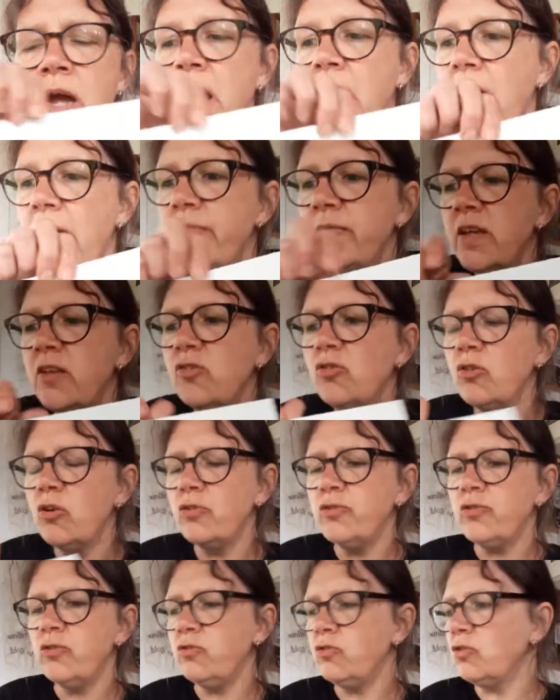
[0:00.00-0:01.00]
And there's
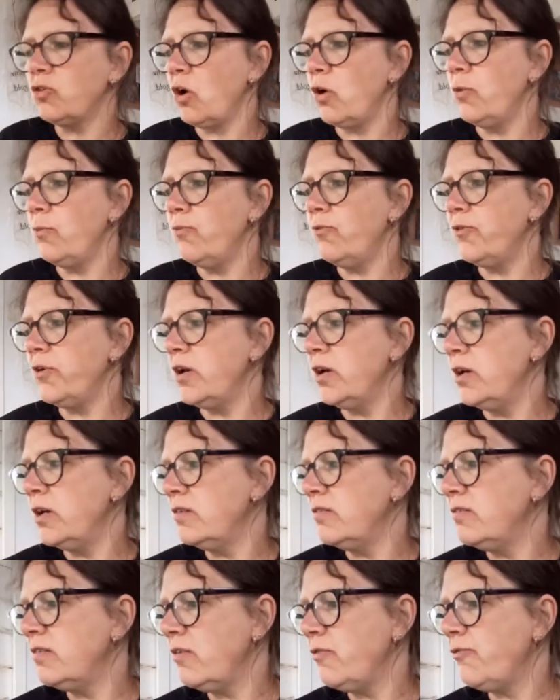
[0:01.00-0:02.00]
lots of scope for
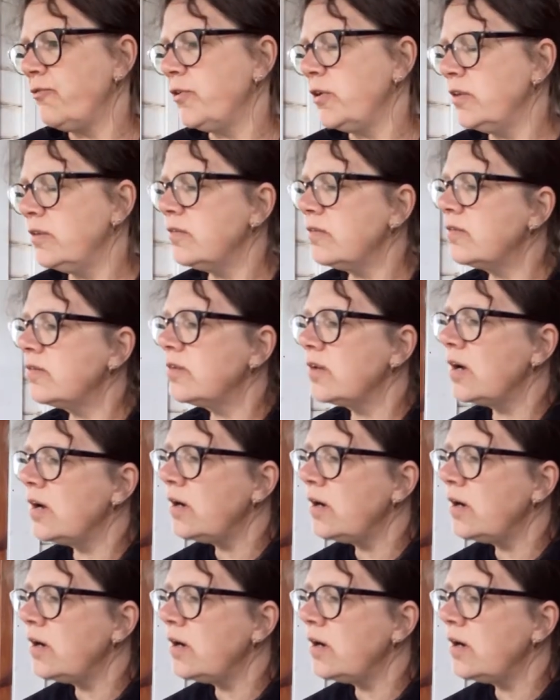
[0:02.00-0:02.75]
different